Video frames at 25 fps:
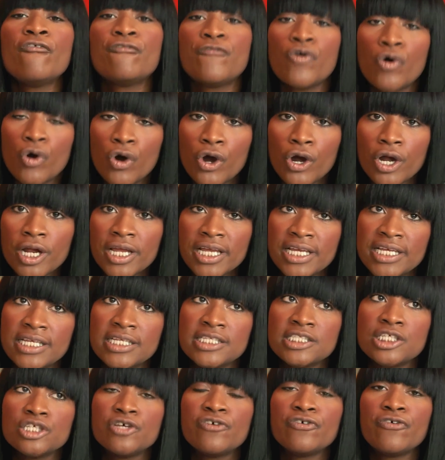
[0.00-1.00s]
4
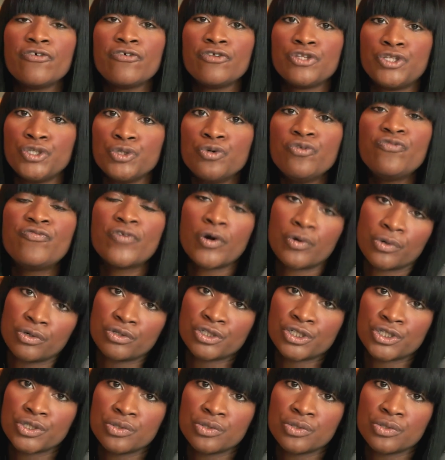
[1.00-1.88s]
is do photo